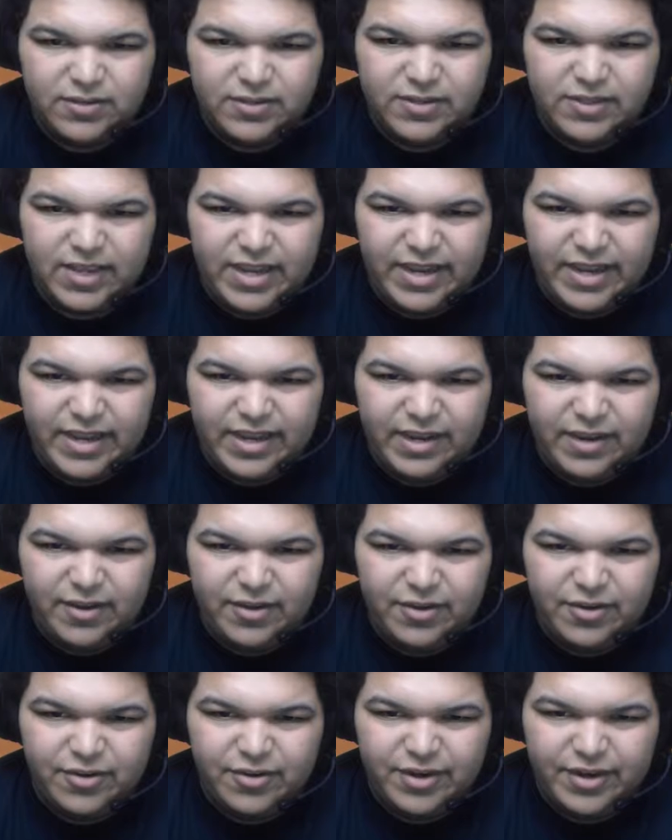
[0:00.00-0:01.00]
So it's like
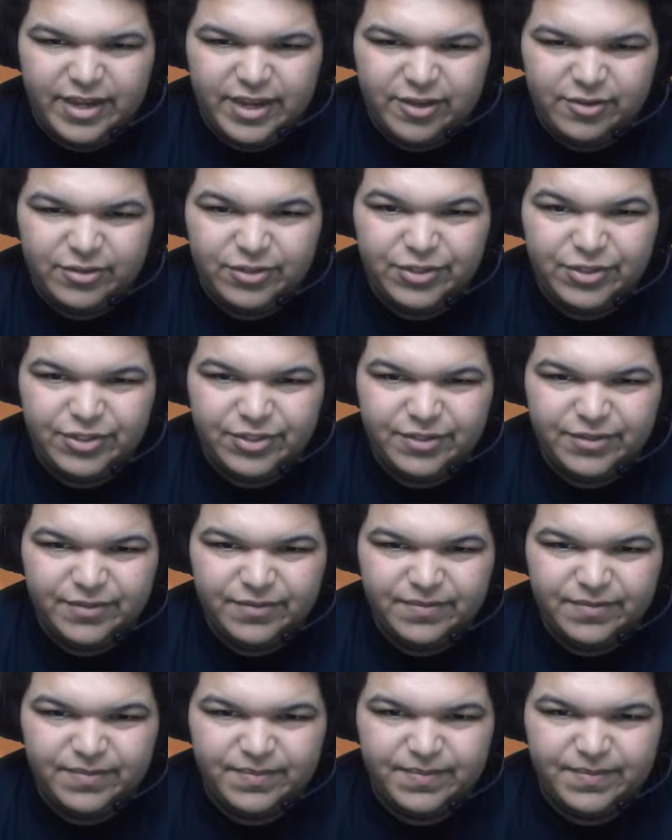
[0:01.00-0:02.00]
under a couch.
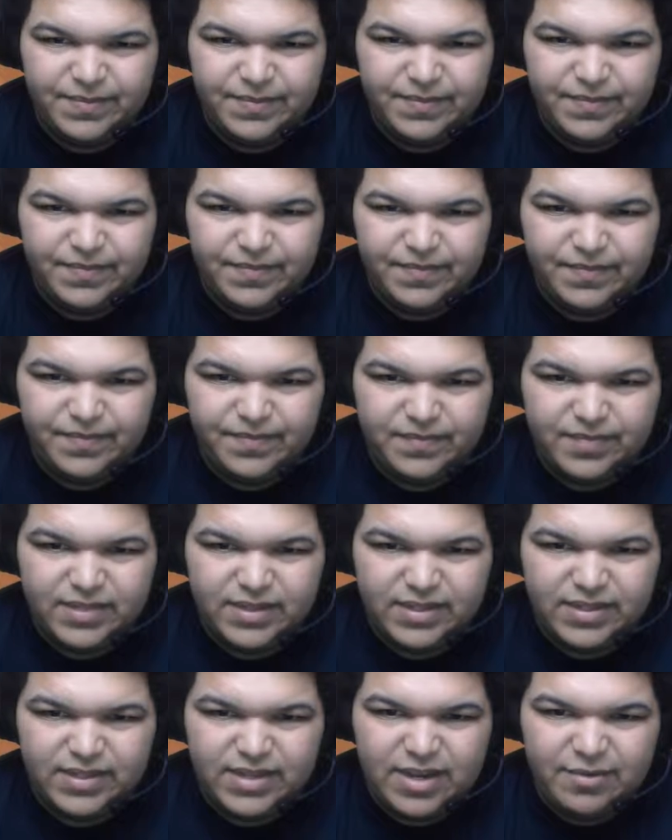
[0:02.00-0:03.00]

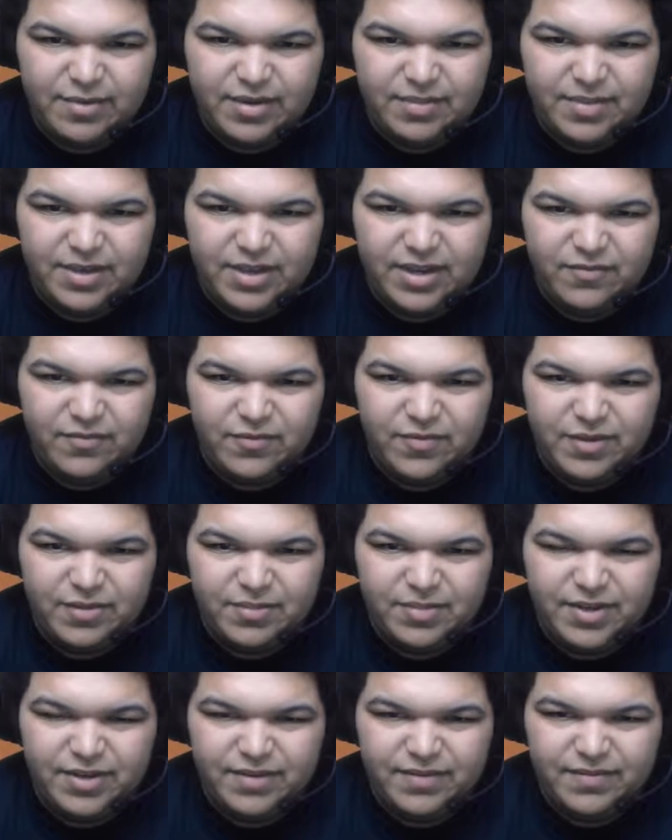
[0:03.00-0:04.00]
Is that what I'm getting
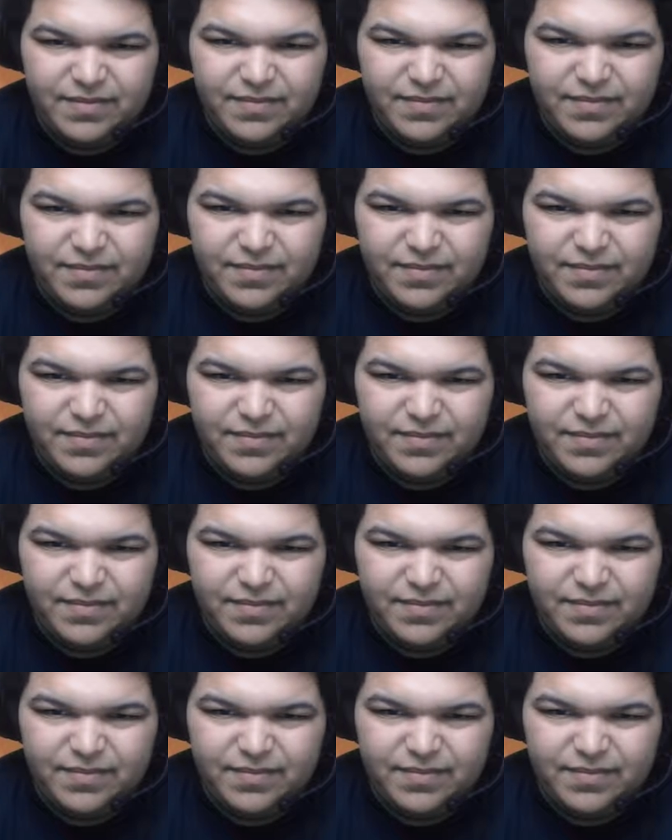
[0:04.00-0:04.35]
from it?